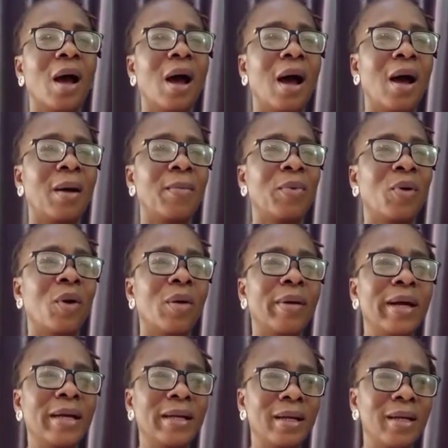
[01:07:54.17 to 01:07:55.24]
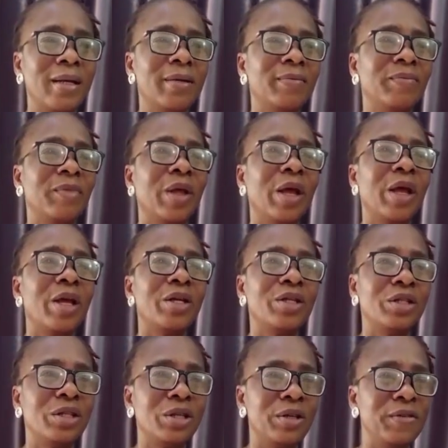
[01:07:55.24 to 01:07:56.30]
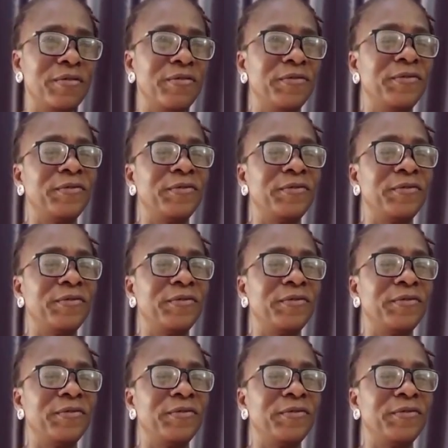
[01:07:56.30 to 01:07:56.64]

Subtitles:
I'm currently a chief